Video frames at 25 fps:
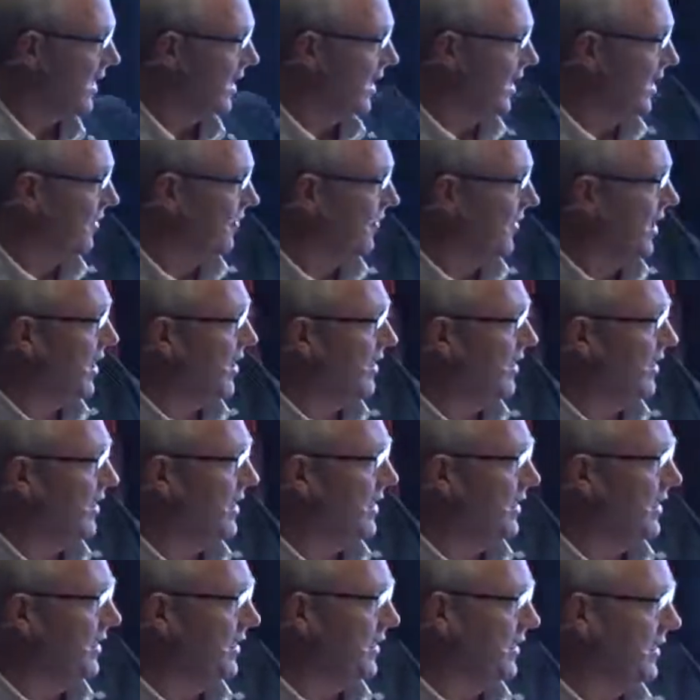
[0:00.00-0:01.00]
And
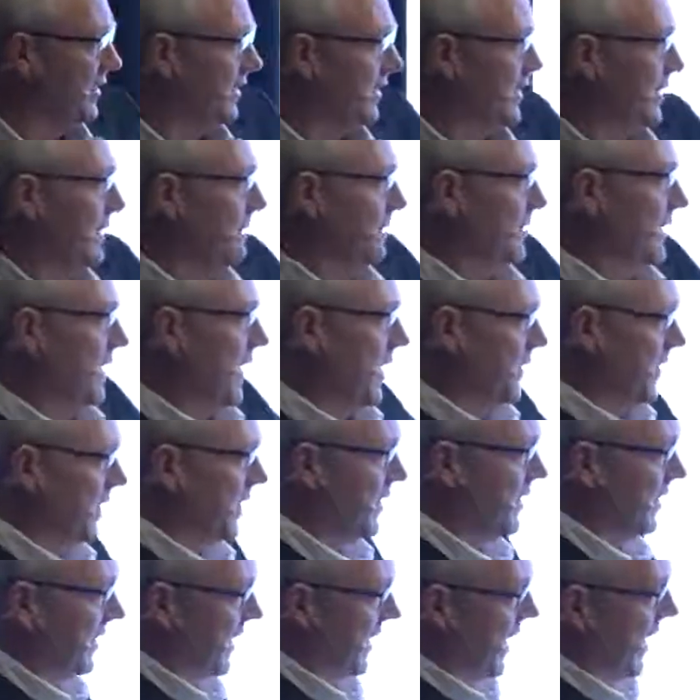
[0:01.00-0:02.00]
finally, I
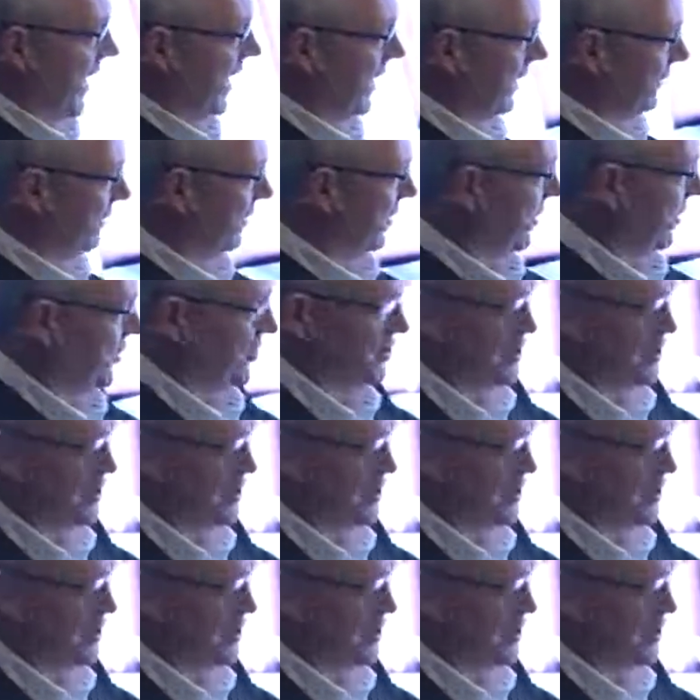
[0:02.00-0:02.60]
think a hell of a lot's